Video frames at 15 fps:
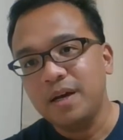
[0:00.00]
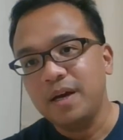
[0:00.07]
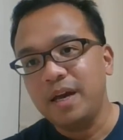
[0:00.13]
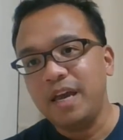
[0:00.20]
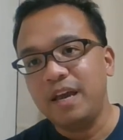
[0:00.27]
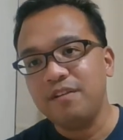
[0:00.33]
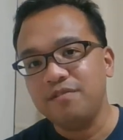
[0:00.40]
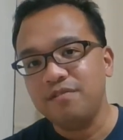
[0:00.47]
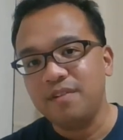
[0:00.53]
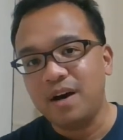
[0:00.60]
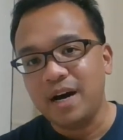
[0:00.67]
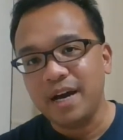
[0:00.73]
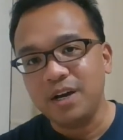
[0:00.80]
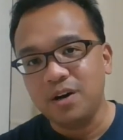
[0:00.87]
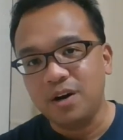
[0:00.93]
if
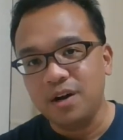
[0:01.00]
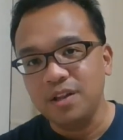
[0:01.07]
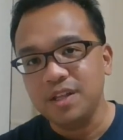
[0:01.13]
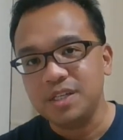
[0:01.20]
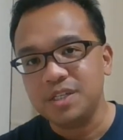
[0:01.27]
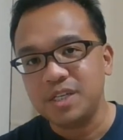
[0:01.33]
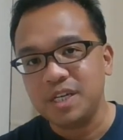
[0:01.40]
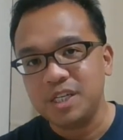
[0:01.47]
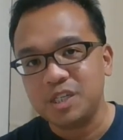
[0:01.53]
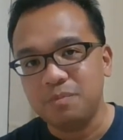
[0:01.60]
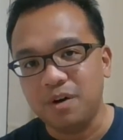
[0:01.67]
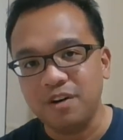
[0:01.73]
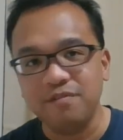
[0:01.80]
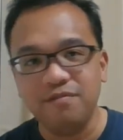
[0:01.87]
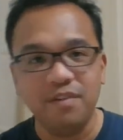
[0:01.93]
I call this a
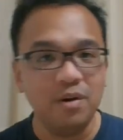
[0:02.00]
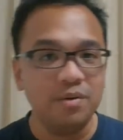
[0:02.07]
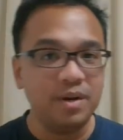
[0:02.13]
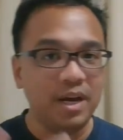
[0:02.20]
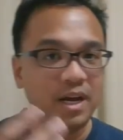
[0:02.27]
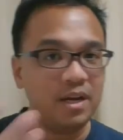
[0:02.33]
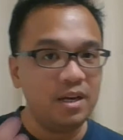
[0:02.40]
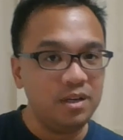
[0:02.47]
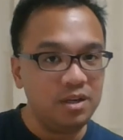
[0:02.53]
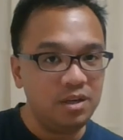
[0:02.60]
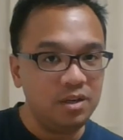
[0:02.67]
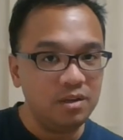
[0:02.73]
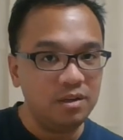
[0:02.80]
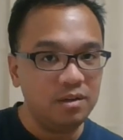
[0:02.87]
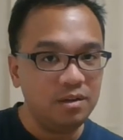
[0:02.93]
smartphone and
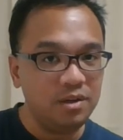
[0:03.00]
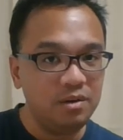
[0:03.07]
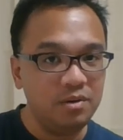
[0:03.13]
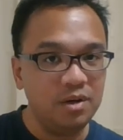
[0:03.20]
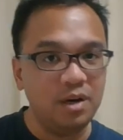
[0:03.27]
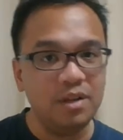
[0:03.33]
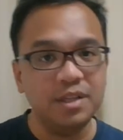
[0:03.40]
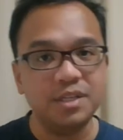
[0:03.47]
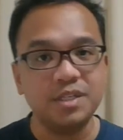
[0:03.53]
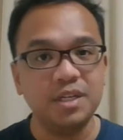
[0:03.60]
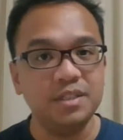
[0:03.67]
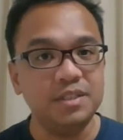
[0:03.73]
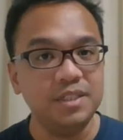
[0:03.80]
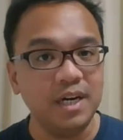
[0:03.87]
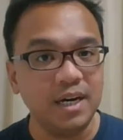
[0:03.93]
you call this a
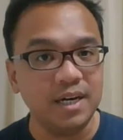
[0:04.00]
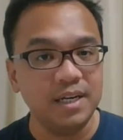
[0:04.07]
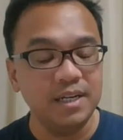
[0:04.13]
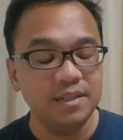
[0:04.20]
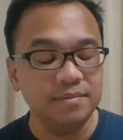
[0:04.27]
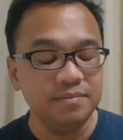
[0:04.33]
duck,